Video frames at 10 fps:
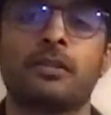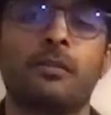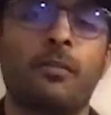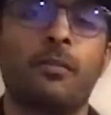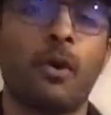the
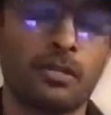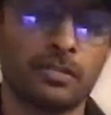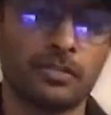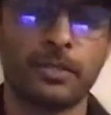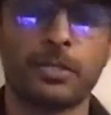
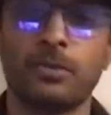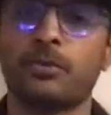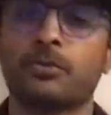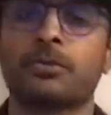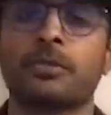bottles we
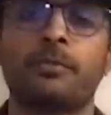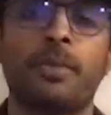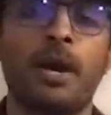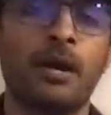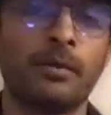use, the
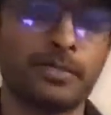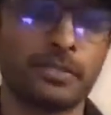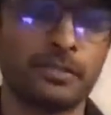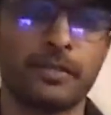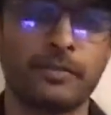
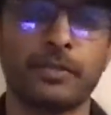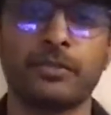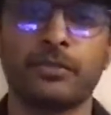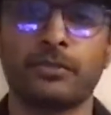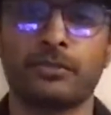pumps that we
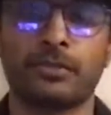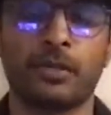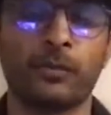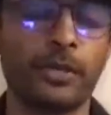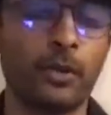use.
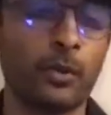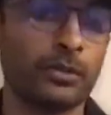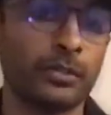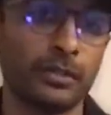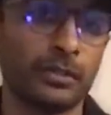We
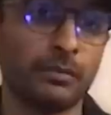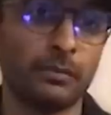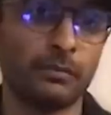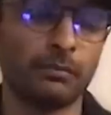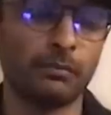own the
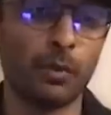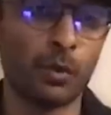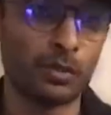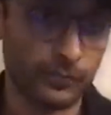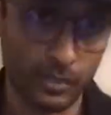
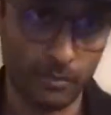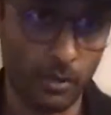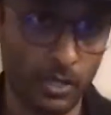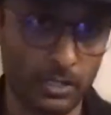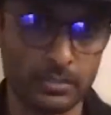molds for our
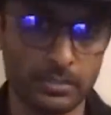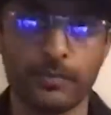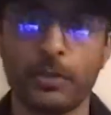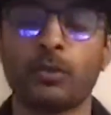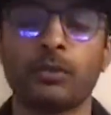bottles,
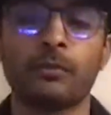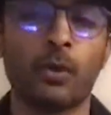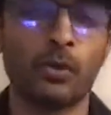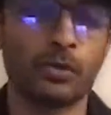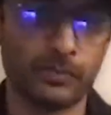we own the
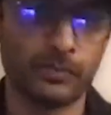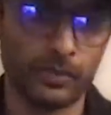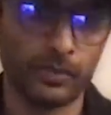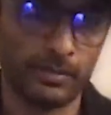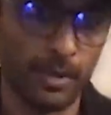molds
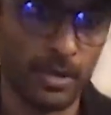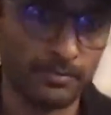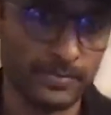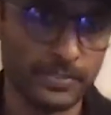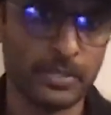for our
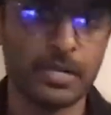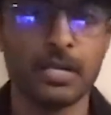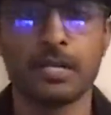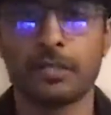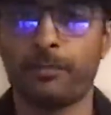pumps.
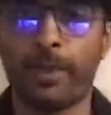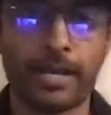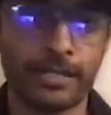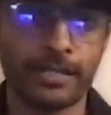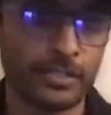The
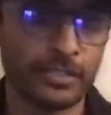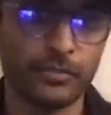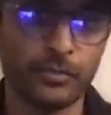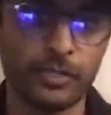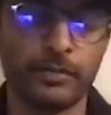packaging
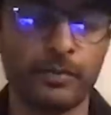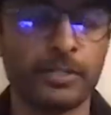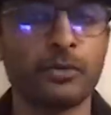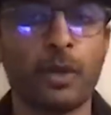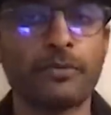is unique. We
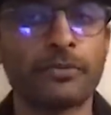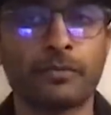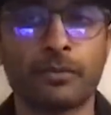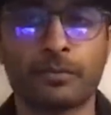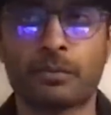do
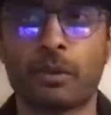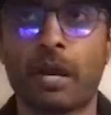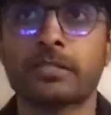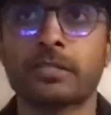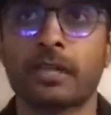everything from
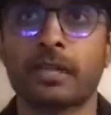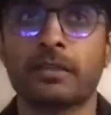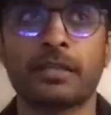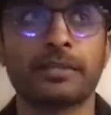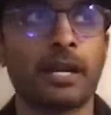scratch, and I
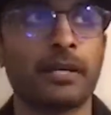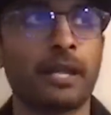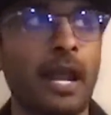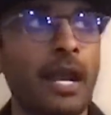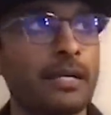think
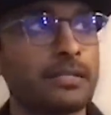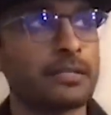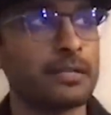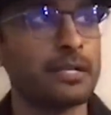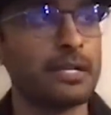that
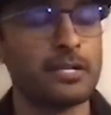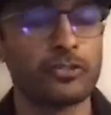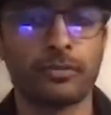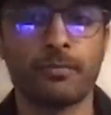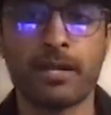adds
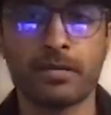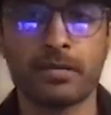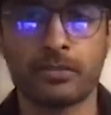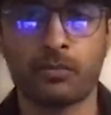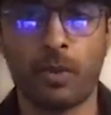
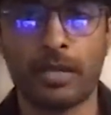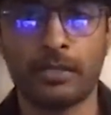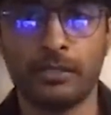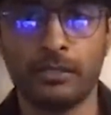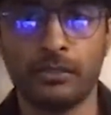tremendous
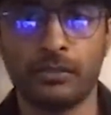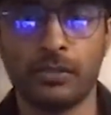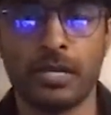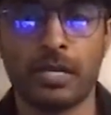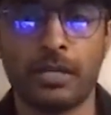value
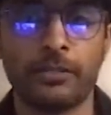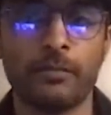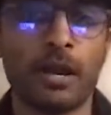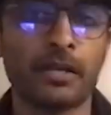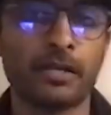in the
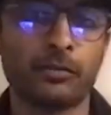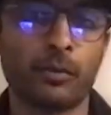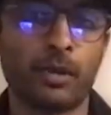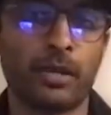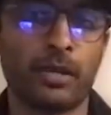market
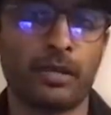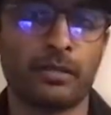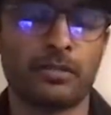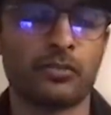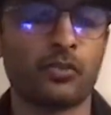where
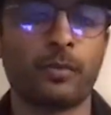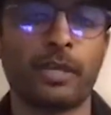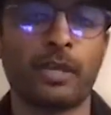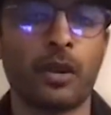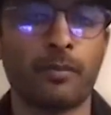there are so
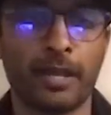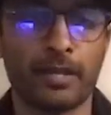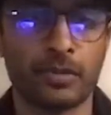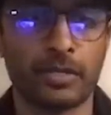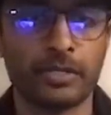many
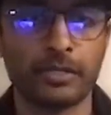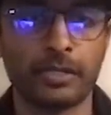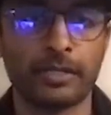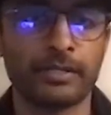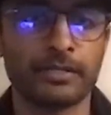copycats, right?
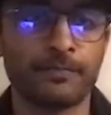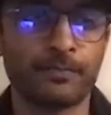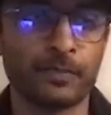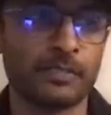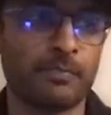Like,
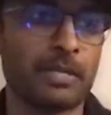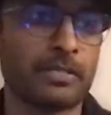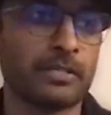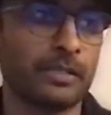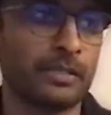
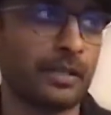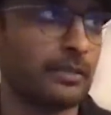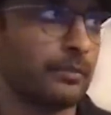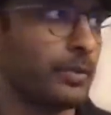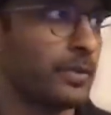especially in the
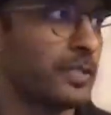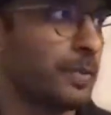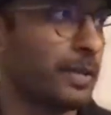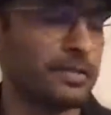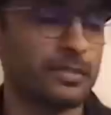health and beauty
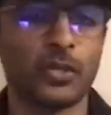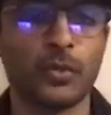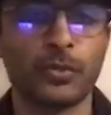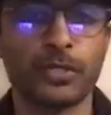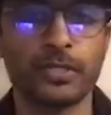space, it's
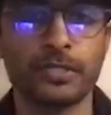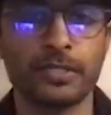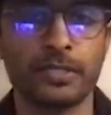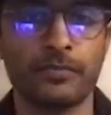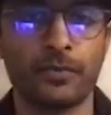so
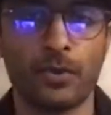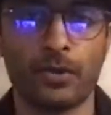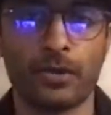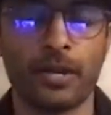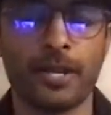easy
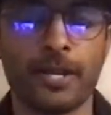for